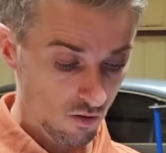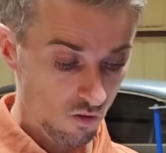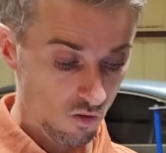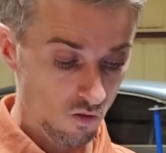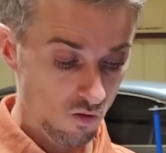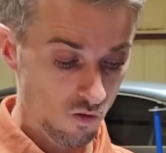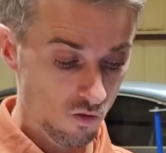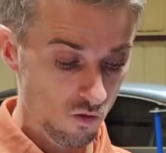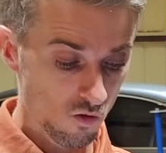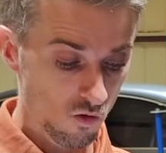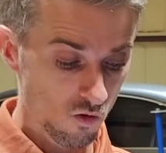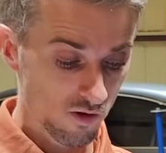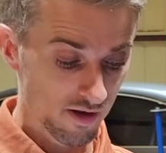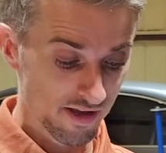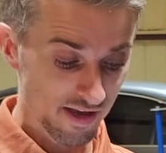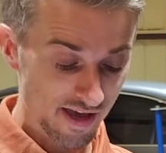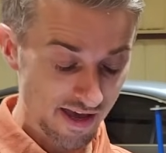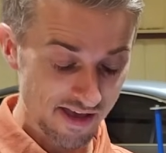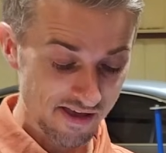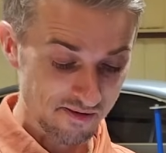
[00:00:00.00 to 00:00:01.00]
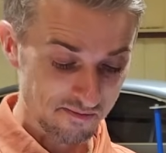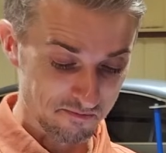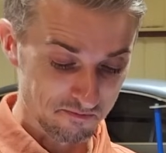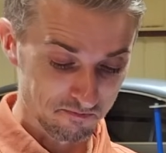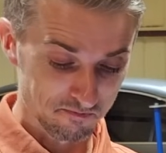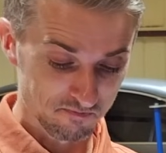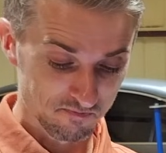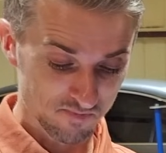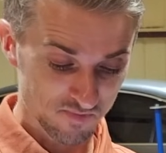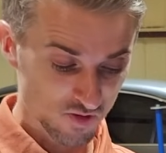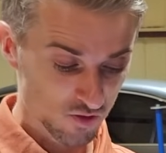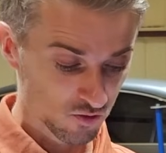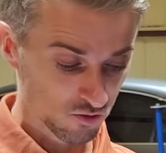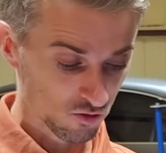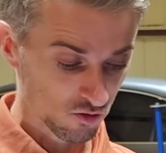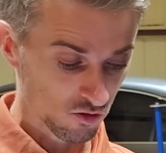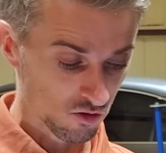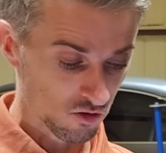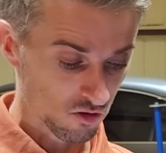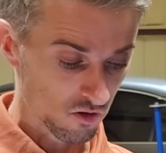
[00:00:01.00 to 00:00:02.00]
Okay,
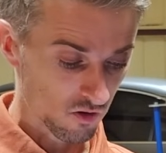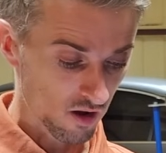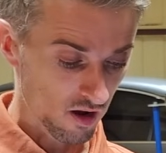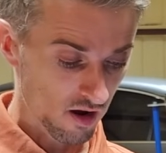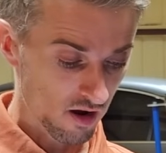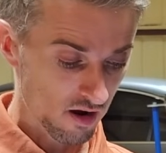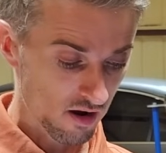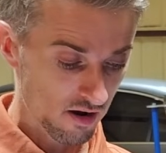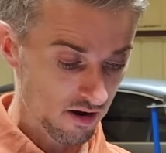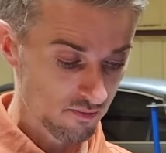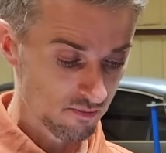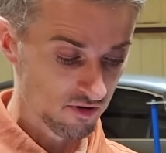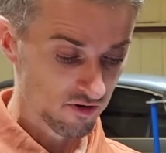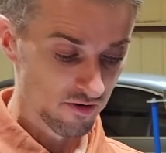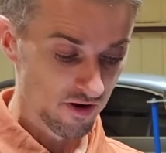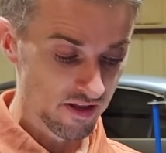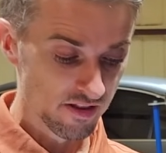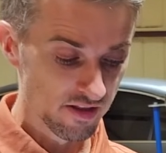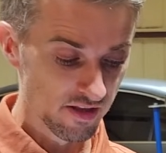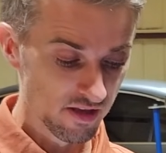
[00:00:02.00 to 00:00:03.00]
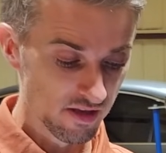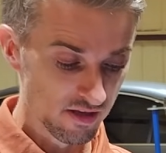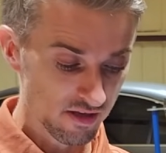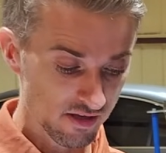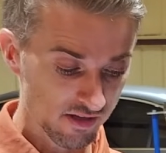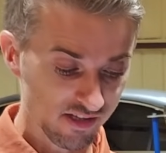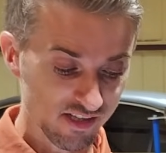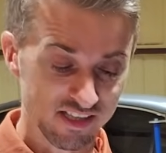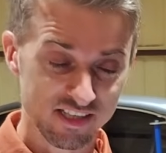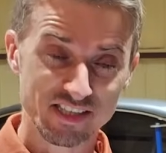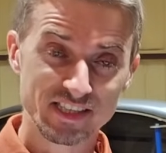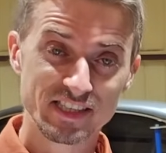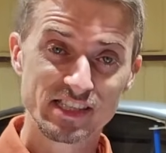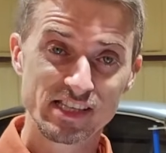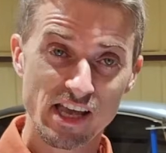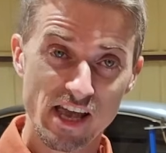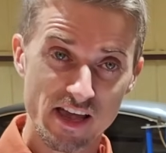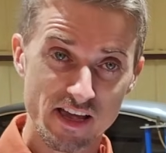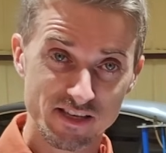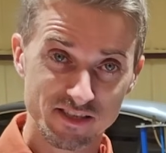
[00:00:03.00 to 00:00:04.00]
so I'm already in the
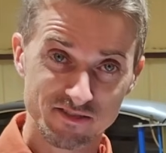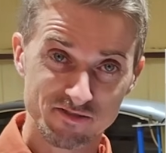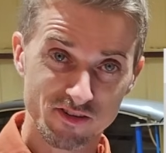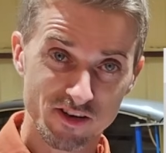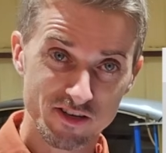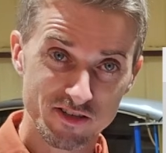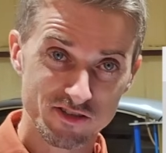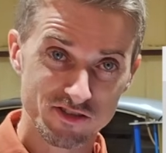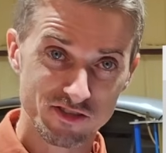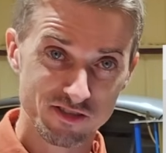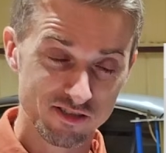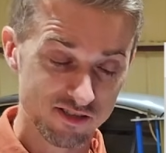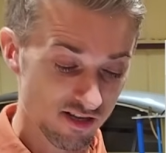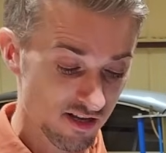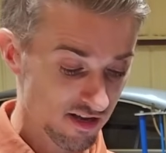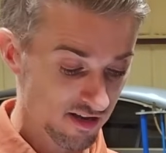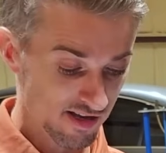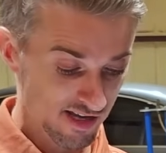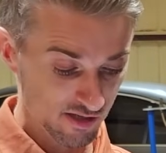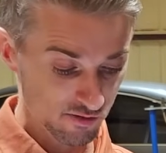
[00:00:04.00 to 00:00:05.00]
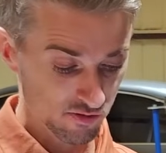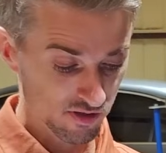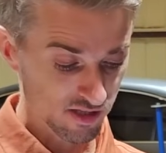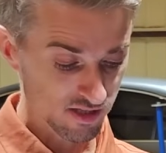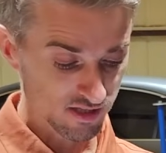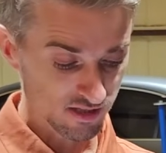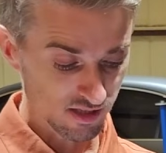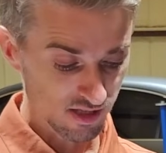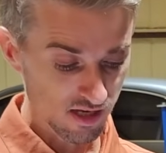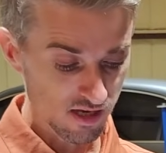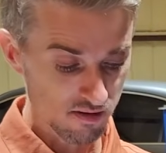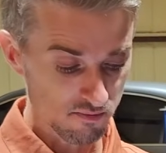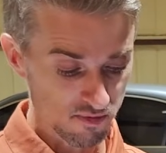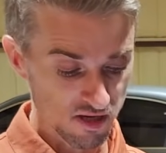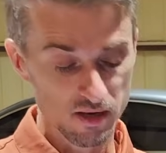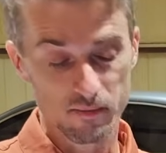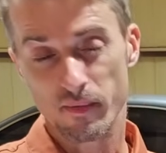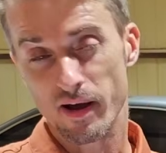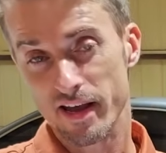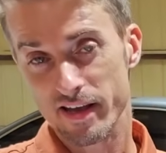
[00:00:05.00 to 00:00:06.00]
CIS function, and you can see
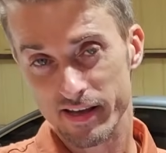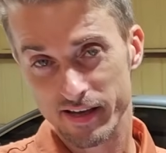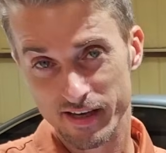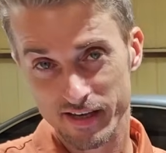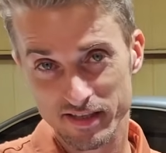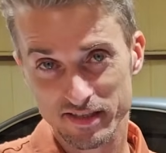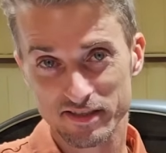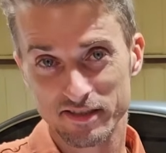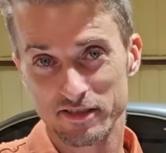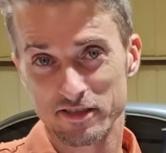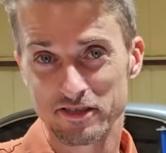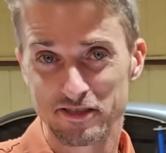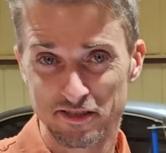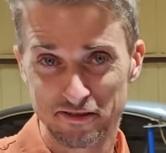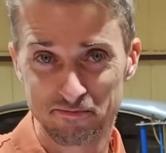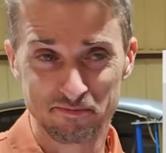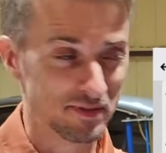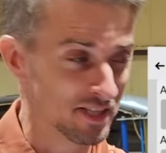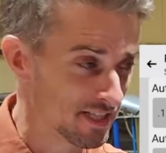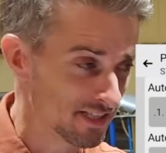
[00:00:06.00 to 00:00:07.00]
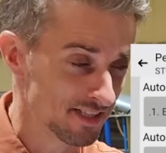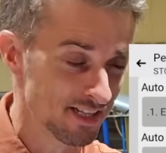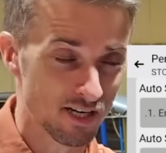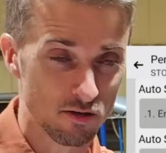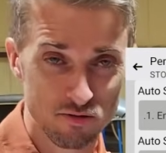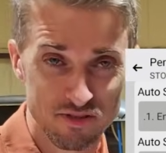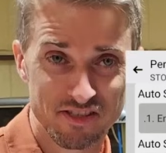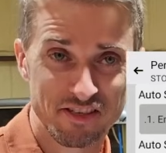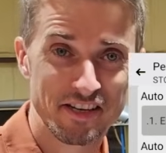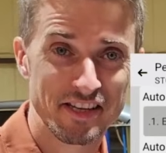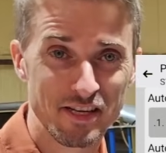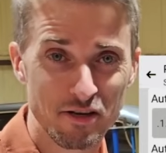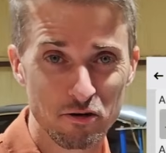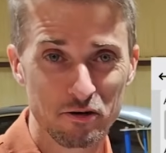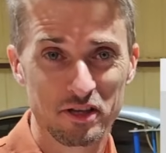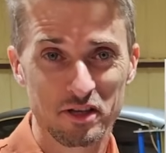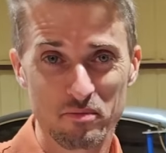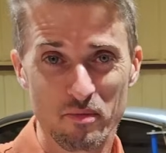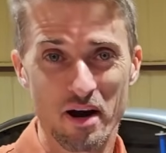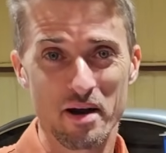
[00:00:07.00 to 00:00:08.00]
in my case, this car was already
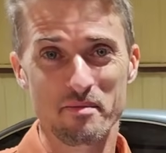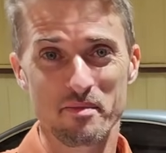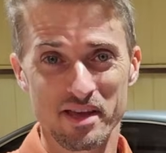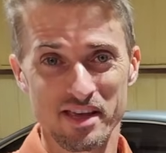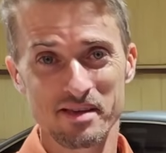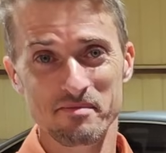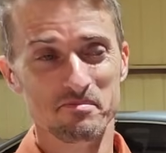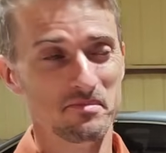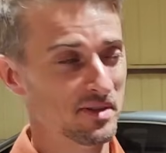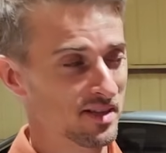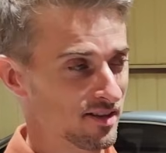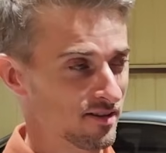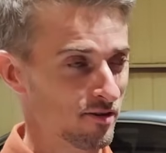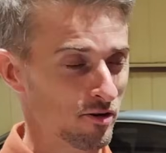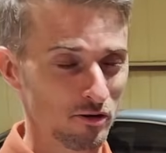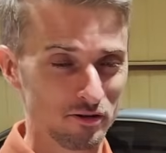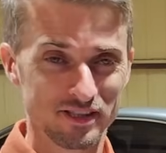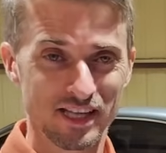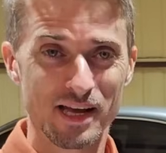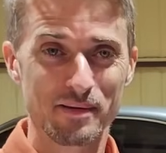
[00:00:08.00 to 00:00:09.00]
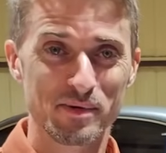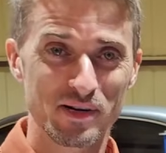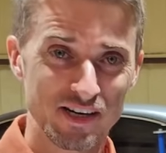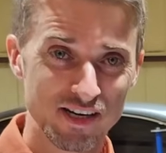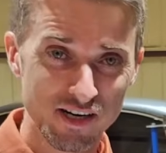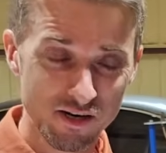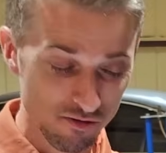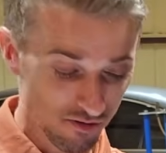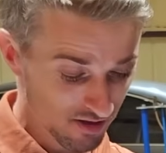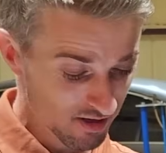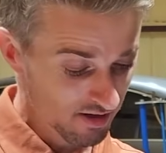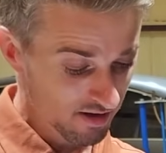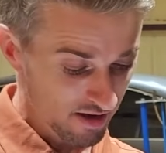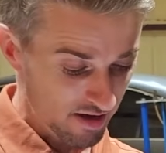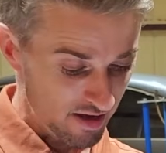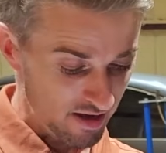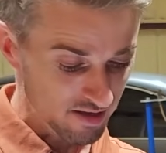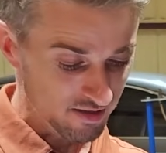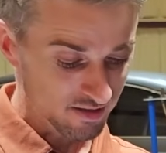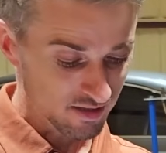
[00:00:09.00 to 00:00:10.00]
coded by me. long time ago,
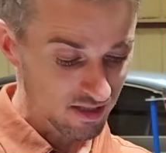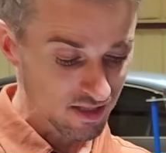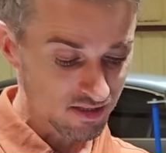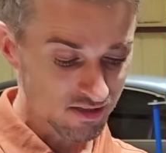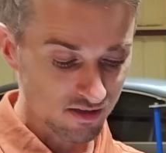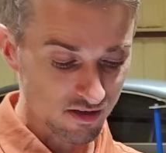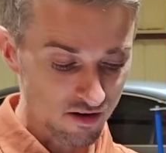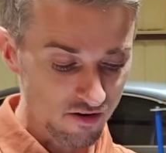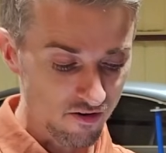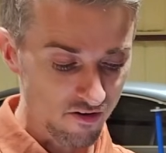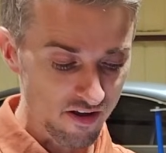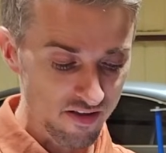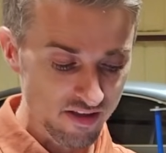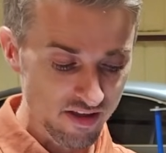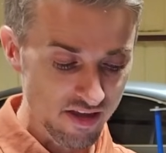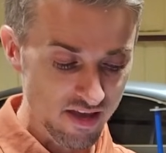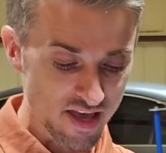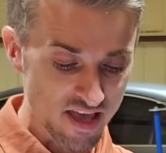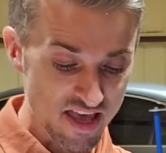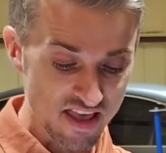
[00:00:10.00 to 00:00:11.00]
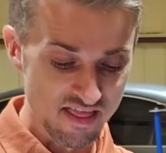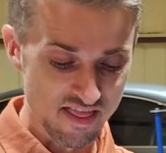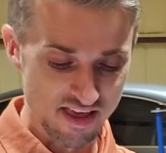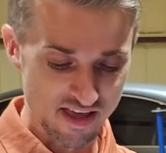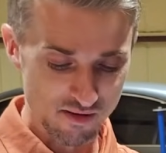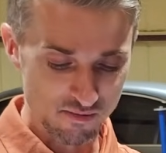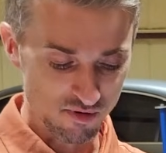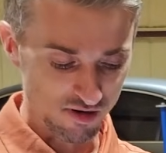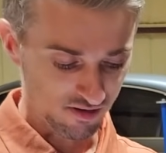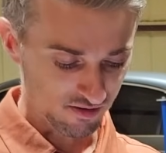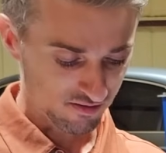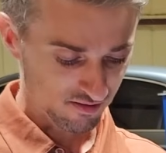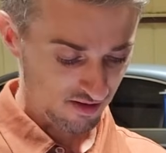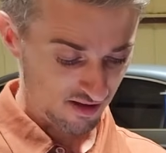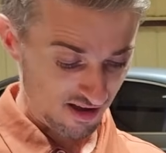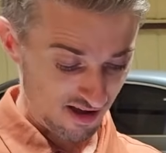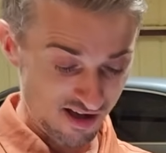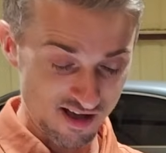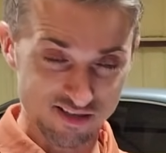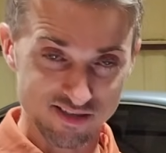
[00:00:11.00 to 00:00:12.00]
and it's already enabled.
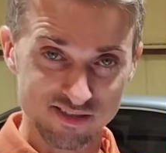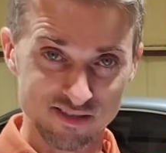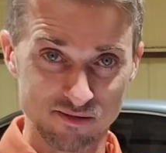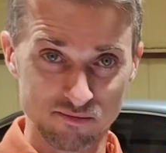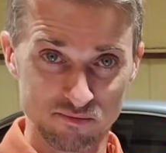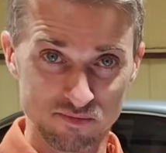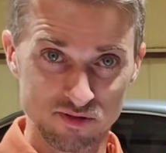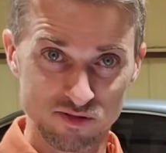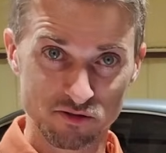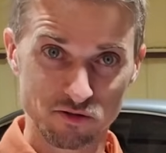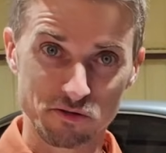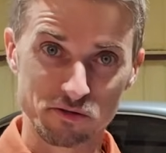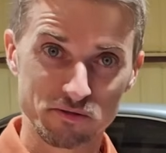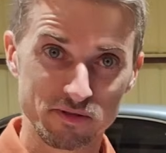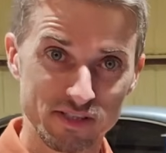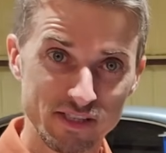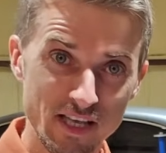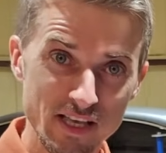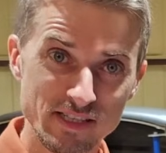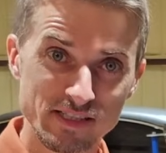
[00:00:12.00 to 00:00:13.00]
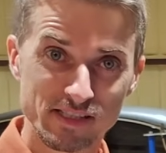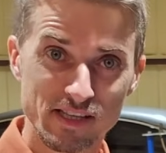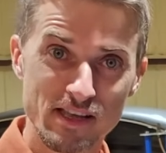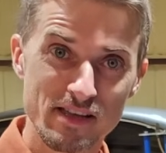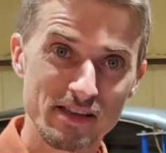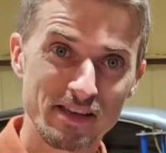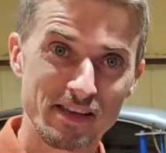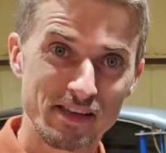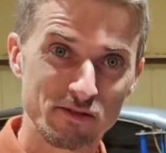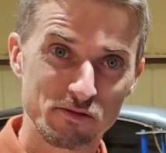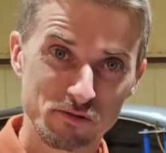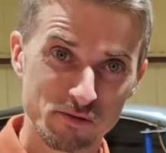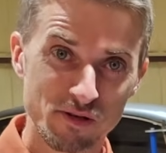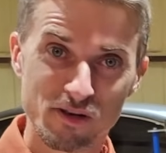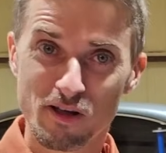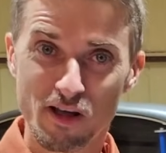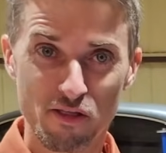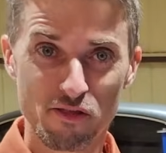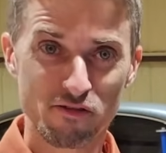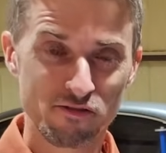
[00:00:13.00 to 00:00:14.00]
Awesome! So this thing can do a
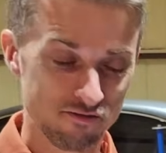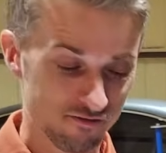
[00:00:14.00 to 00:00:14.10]
lot of